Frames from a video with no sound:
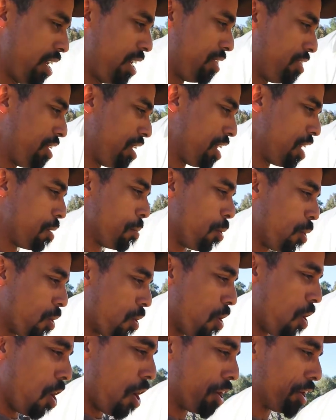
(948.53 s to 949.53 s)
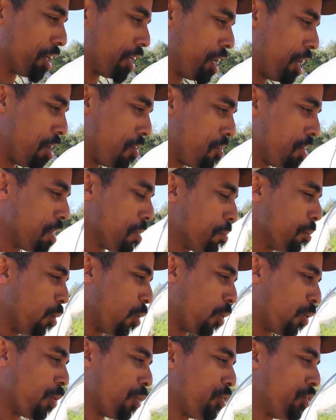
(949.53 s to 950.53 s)
and thinking more on giving
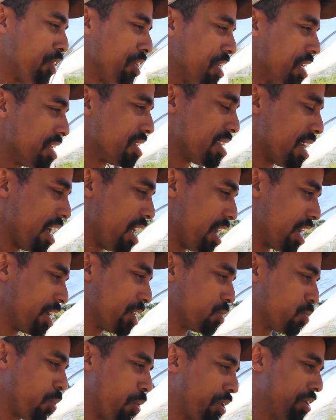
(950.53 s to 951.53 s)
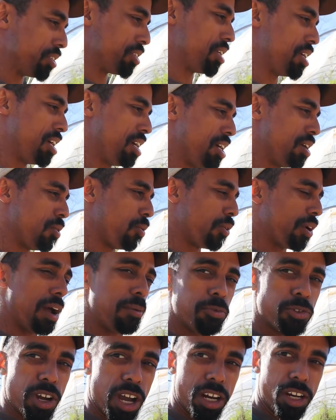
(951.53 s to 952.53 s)
more than you take, as well as what
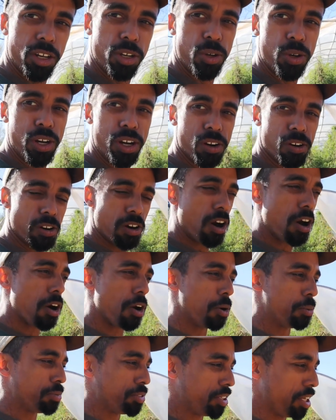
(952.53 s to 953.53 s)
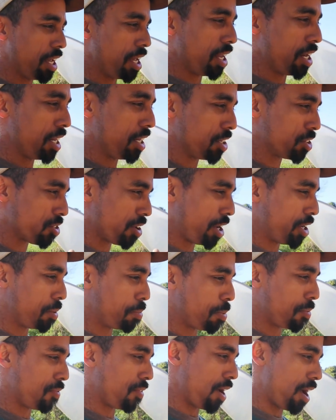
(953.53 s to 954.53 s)
I'm trying to do here on our homestead and trying
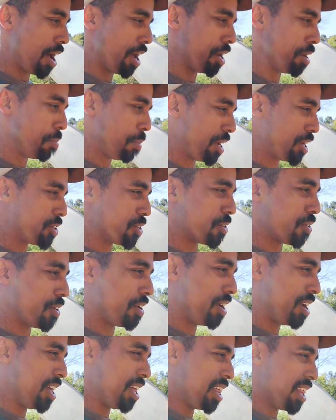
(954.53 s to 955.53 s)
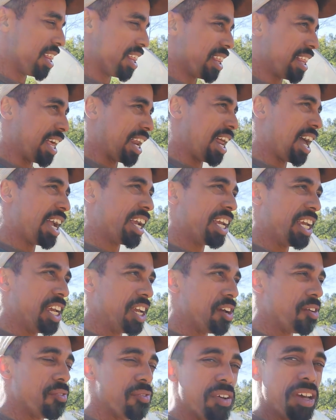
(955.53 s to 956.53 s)
to provide and make sure that I
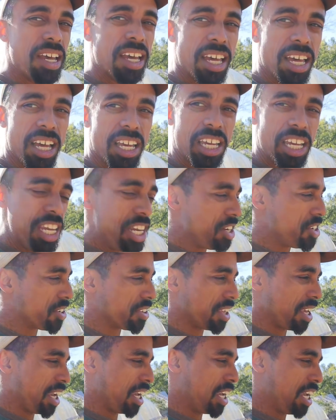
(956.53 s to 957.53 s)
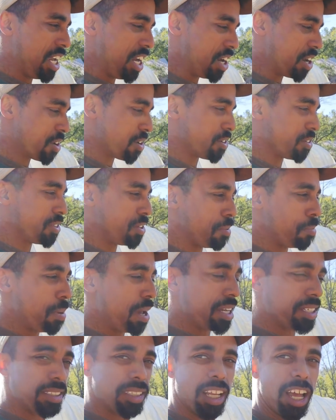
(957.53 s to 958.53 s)
give each thing here the
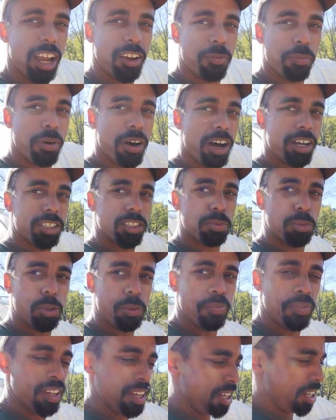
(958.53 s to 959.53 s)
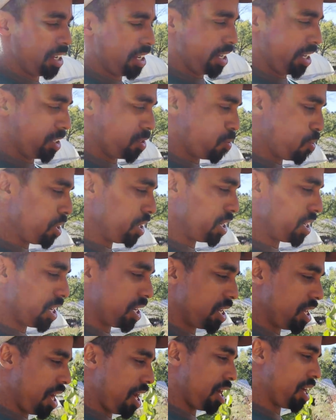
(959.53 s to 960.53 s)
best life possible. It's really
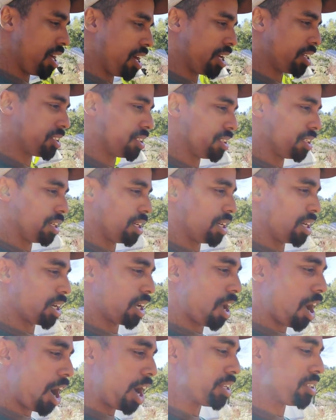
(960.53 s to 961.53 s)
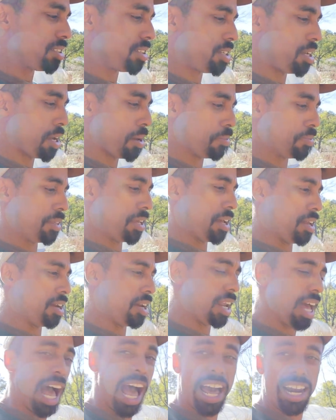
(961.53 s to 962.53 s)
a, a, a concept that
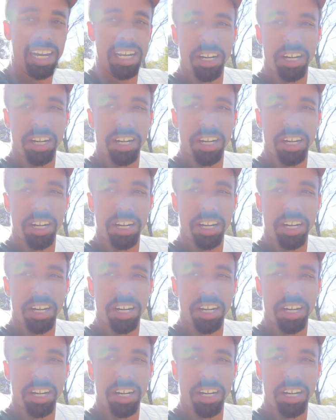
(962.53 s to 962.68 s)
I